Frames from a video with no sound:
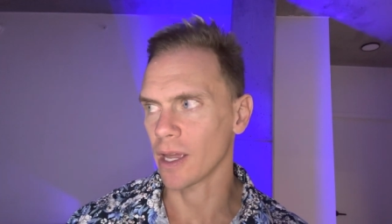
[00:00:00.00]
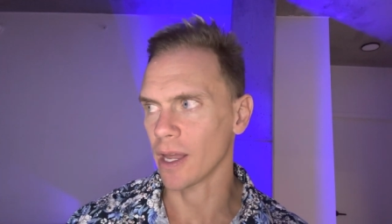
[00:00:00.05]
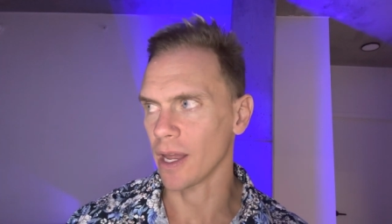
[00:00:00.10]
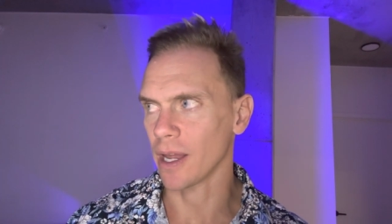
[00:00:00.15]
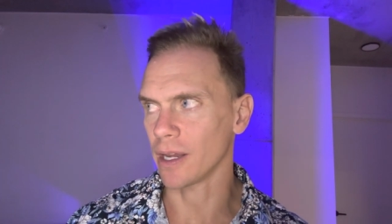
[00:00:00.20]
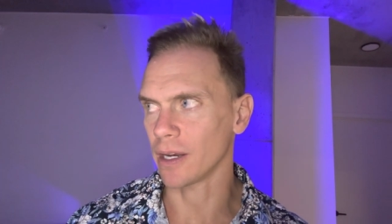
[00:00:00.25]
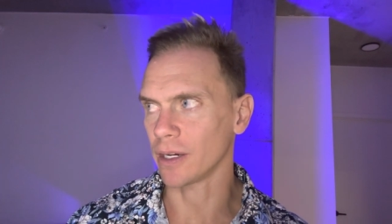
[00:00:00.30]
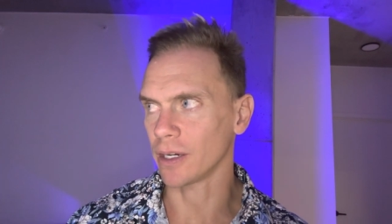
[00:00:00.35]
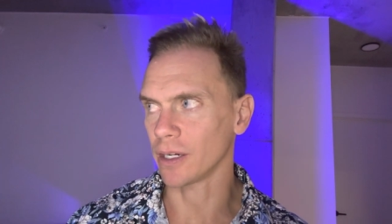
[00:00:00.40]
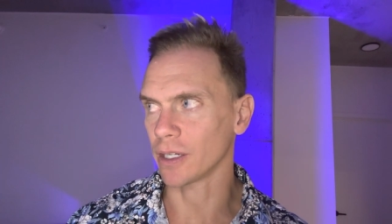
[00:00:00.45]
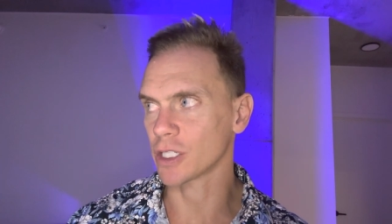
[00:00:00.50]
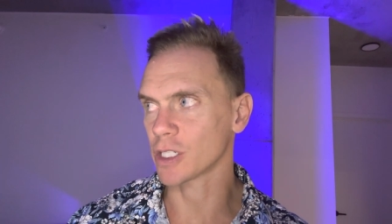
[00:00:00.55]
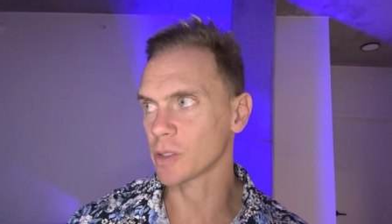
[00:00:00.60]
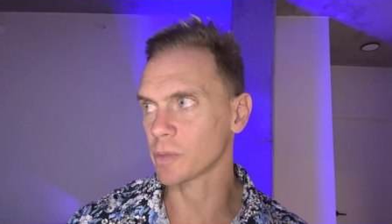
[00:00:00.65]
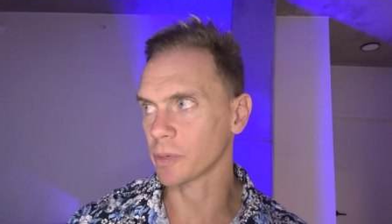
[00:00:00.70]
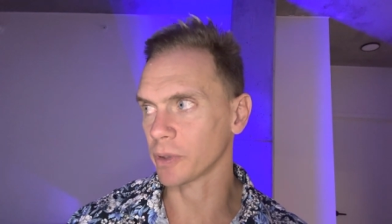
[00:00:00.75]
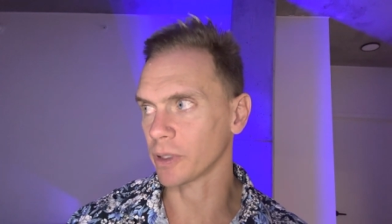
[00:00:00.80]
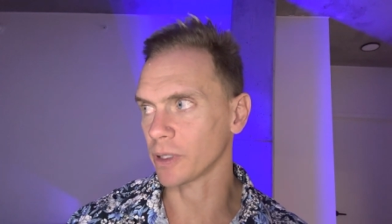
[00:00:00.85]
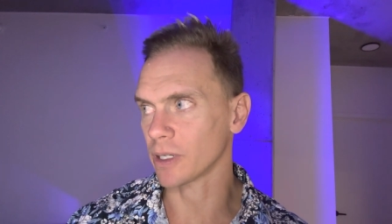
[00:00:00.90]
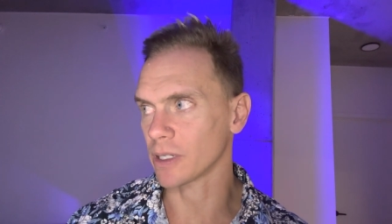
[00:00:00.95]
and
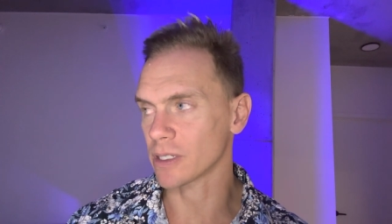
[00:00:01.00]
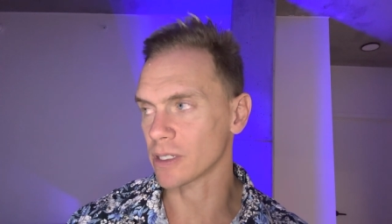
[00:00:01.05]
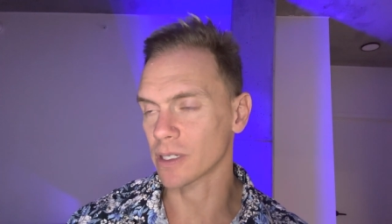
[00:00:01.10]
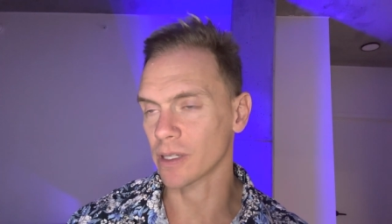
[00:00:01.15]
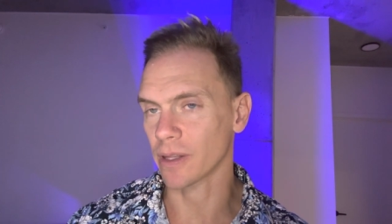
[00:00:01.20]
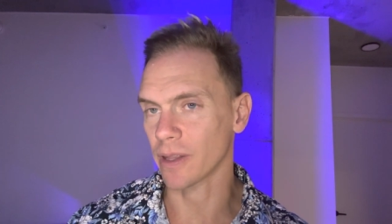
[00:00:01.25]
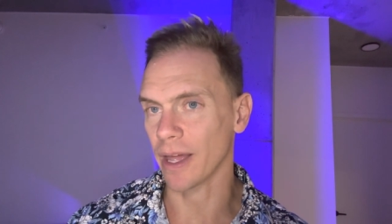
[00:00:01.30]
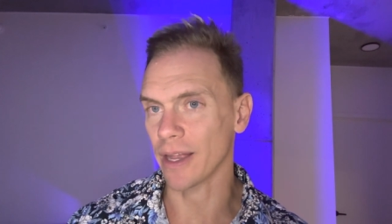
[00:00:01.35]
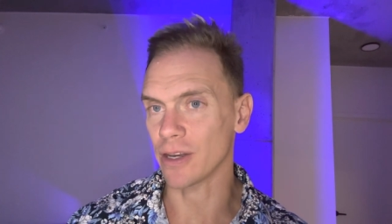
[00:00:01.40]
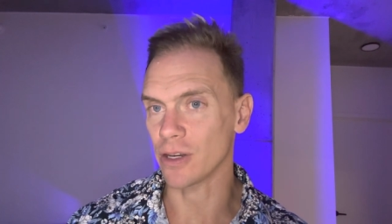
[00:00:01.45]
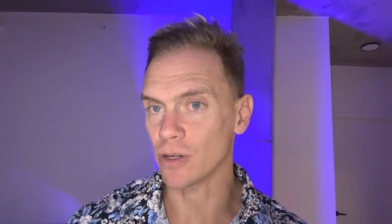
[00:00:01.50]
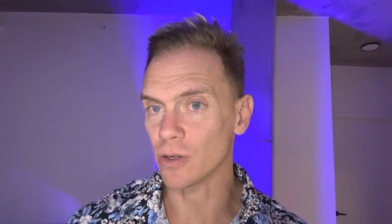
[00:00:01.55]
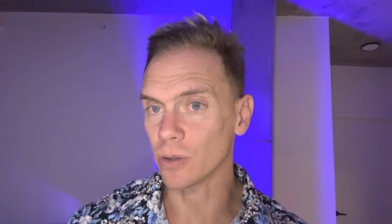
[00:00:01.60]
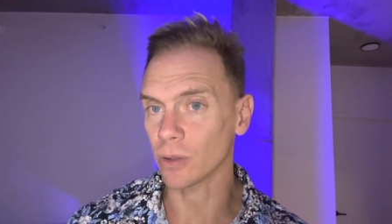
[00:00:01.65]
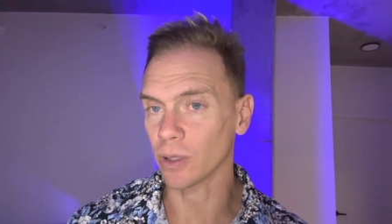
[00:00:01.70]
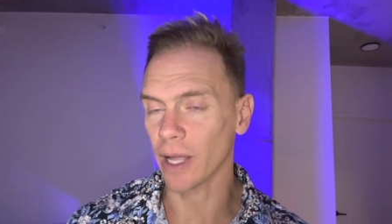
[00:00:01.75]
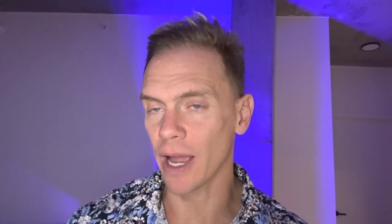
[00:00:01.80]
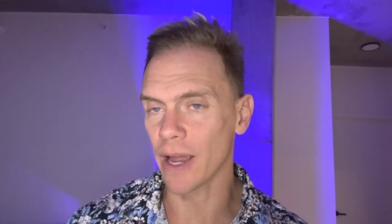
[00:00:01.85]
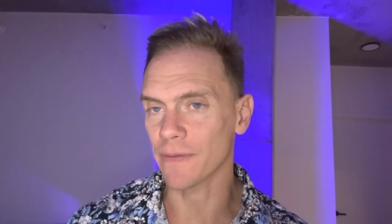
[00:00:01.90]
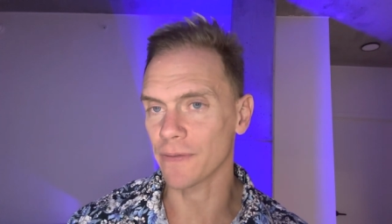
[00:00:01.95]
experience that new
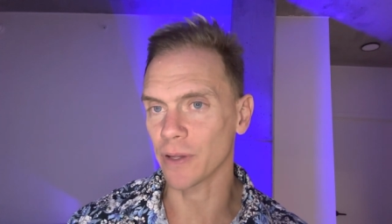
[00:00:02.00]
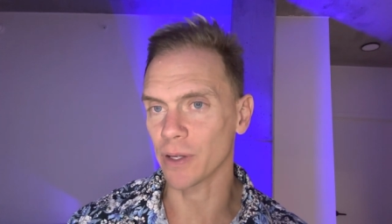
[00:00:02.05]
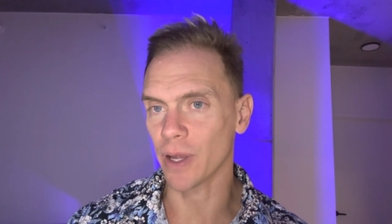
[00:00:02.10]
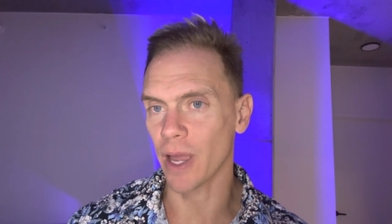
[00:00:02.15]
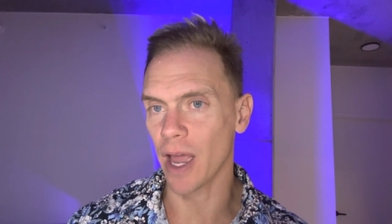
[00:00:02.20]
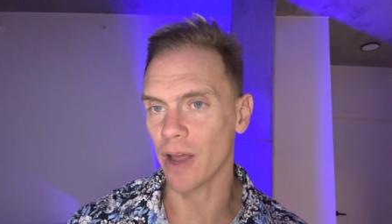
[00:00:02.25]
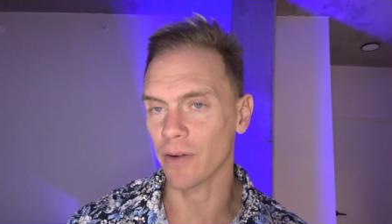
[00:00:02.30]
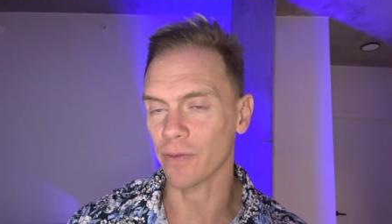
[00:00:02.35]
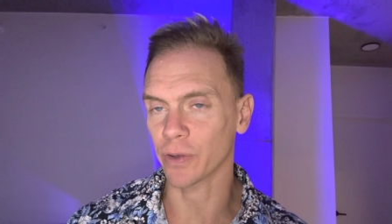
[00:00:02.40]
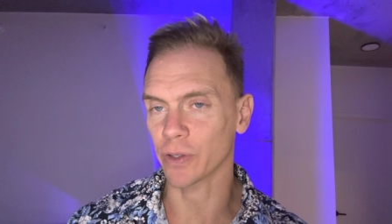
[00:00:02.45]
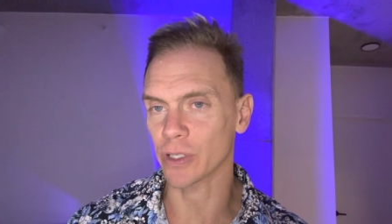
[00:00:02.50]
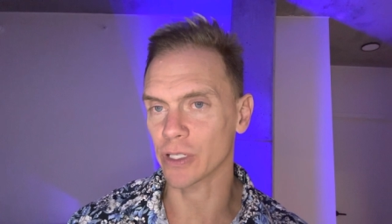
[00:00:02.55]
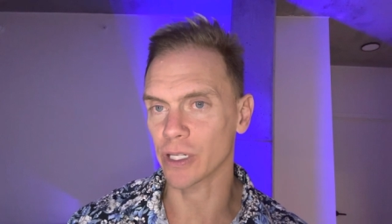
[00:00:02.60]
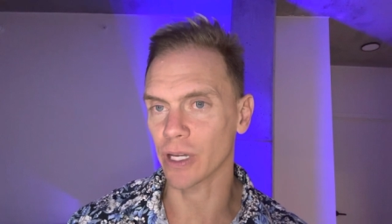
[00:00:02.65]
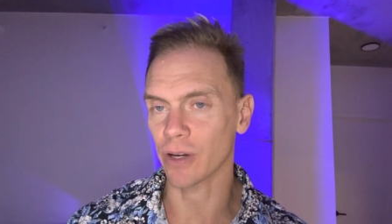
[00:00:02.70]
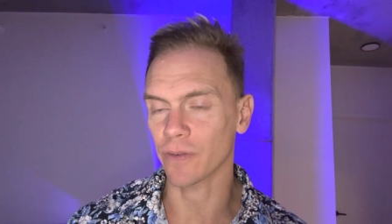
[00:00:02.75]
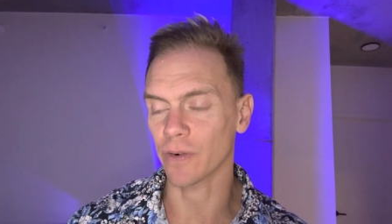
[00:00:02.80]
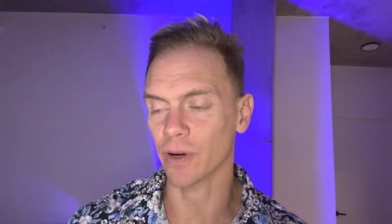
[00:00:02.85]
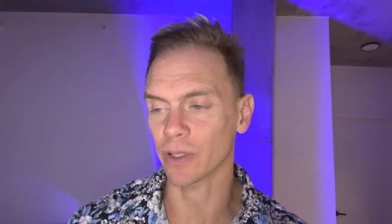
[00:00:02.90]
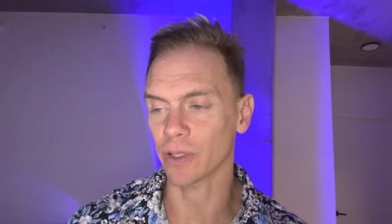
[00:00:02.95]
life that you have for
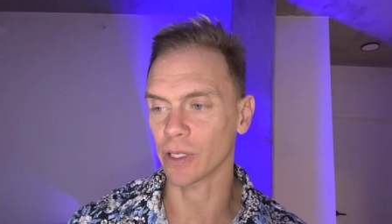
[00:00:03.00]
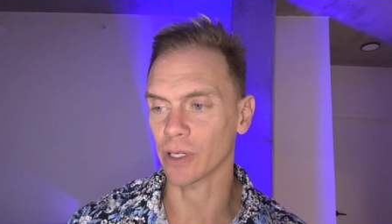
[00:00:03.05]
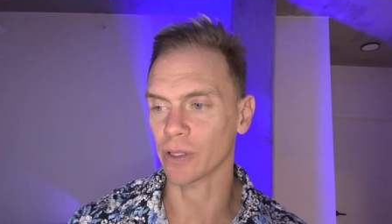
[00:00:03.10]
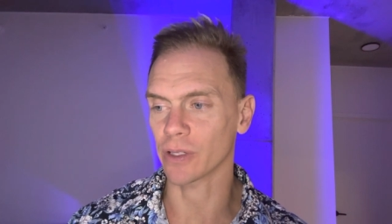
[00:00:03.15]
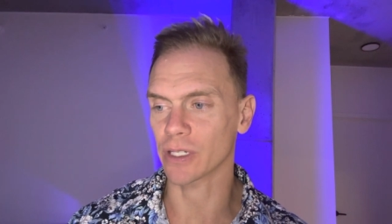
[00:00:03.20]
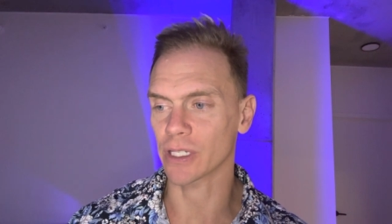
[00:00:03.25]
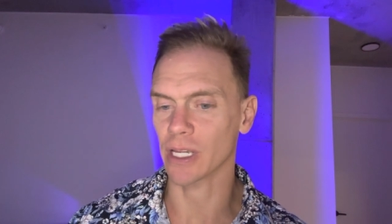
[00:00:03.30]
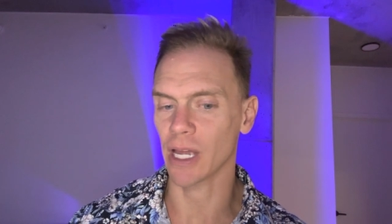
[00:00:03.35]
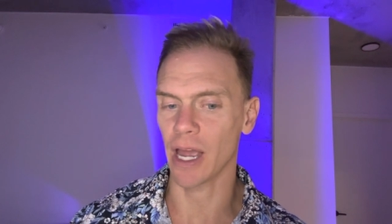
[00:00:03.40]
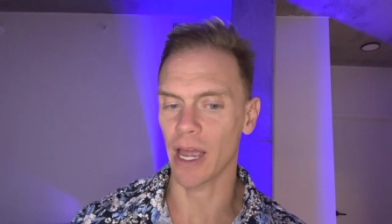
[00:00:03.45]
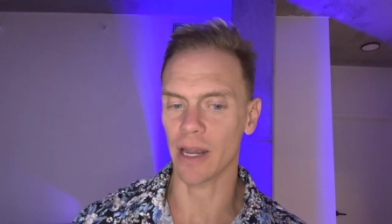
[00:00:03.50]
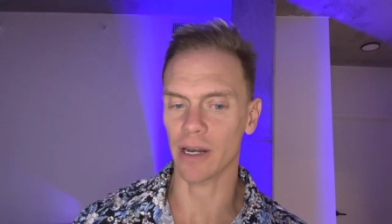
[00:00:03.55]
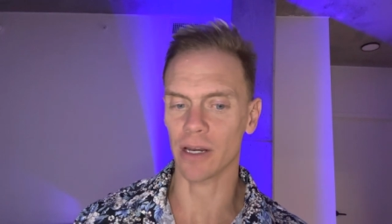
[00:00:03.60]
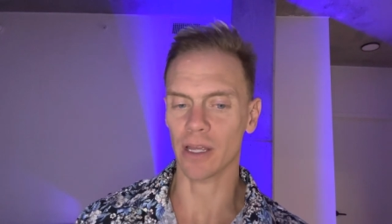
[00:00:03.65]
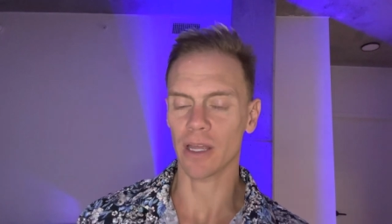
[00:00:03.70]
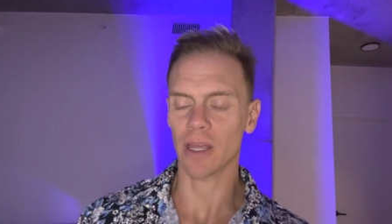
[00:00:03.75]
yourself on the other side.